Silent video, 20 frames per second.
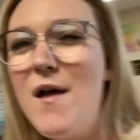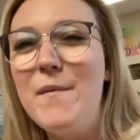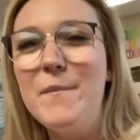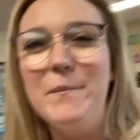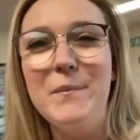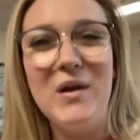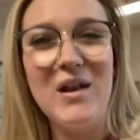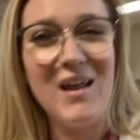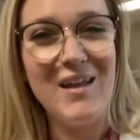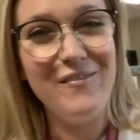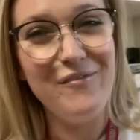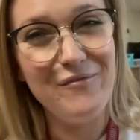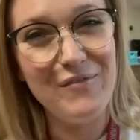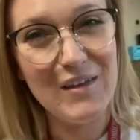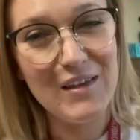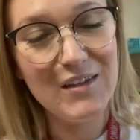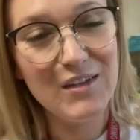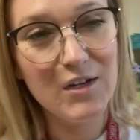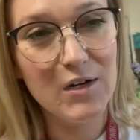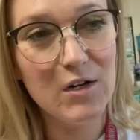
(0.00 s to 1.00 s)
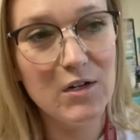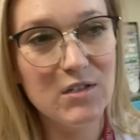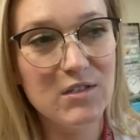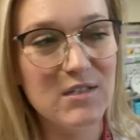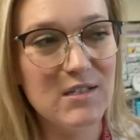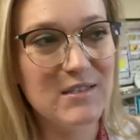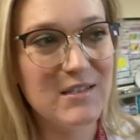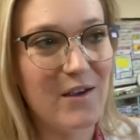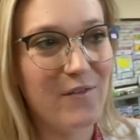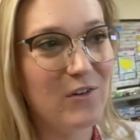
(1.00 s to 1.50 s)
but I figure
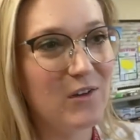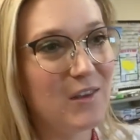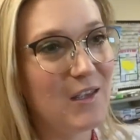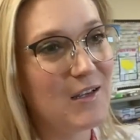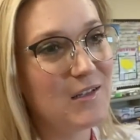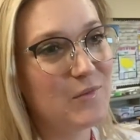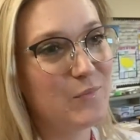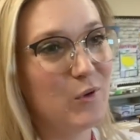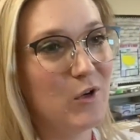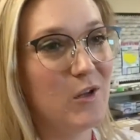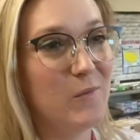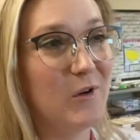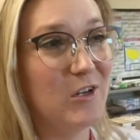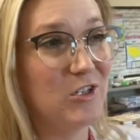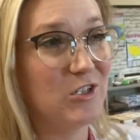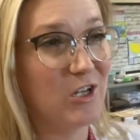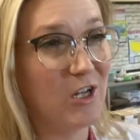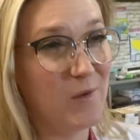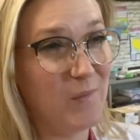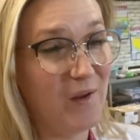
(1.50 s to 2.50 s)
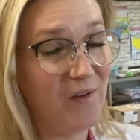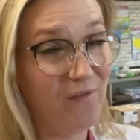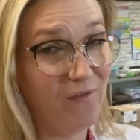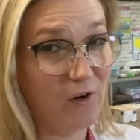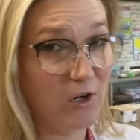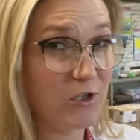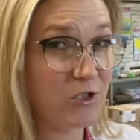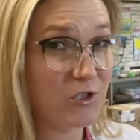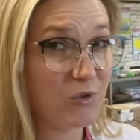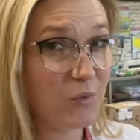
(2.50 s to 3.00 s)
since everything's pretty much gonna be
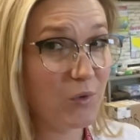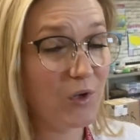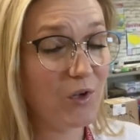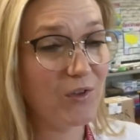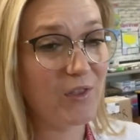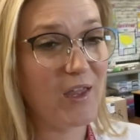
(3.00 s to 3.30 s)
virtual,